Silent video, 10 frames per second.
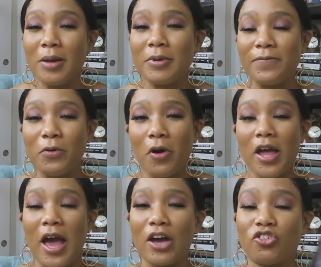before
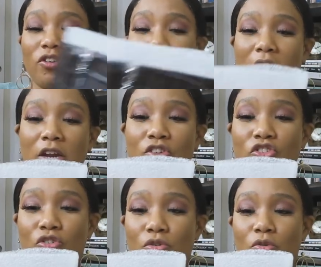I actually
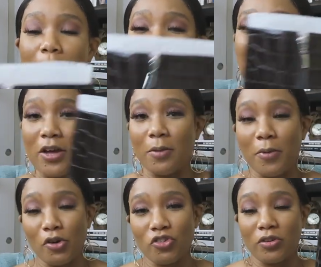decided to make a
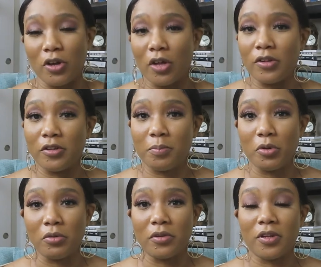purchase on these
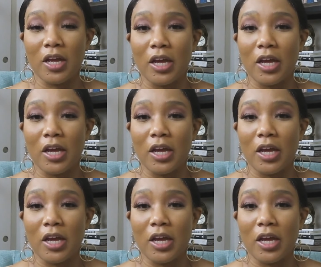boots.